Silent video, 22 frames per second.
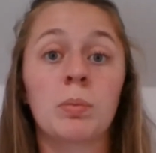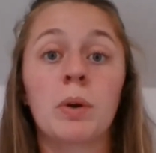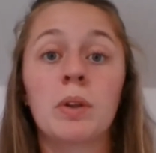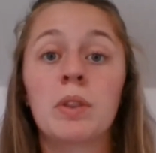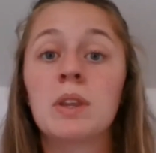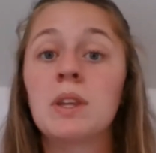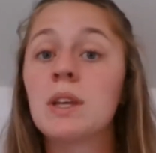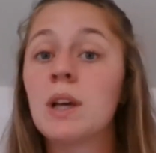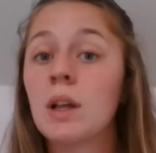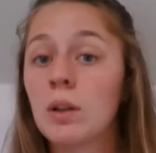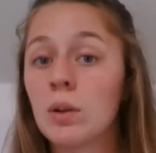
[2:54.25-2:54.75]
all the
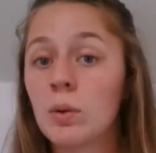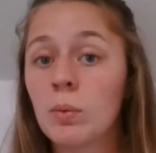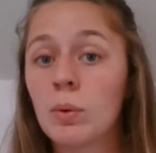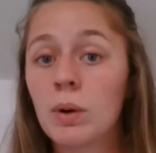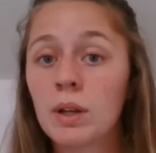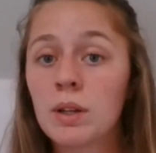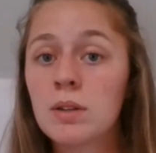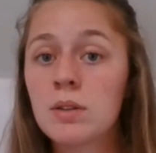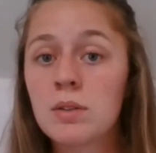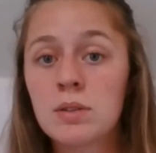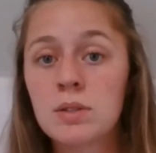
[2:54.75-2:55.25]
yellow
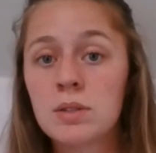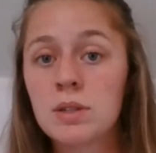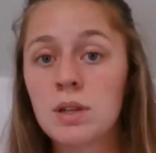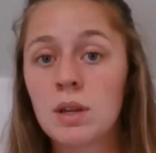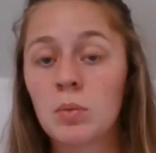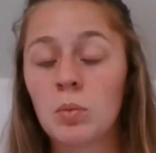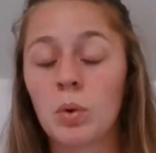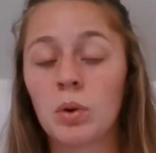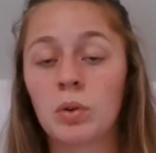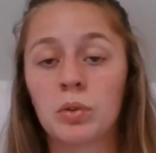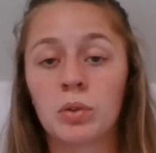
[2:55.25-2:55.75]
ones,
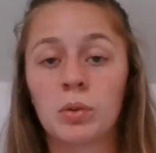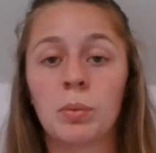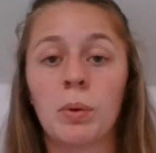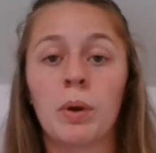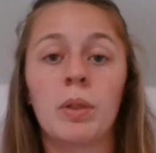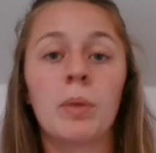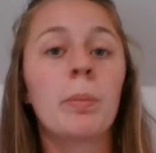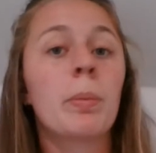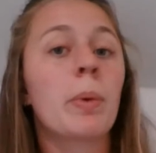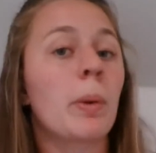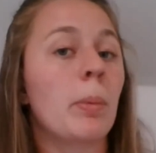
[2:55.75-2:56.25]
and one group all
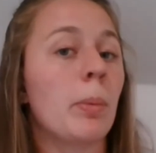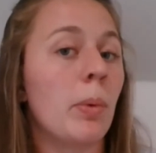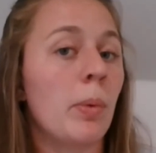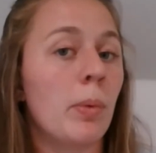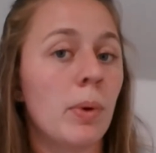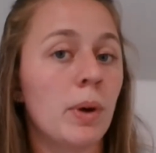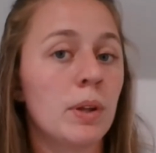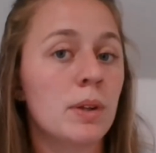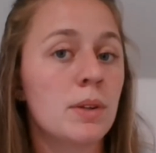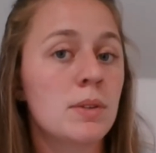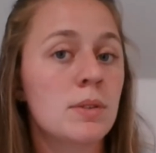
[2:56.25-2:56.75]
the purple
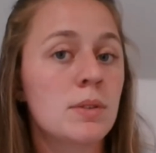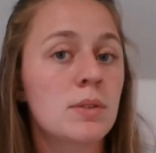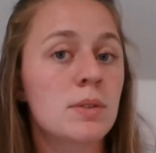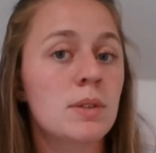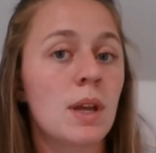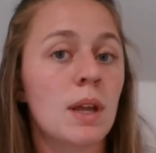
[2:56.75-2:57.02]
ones.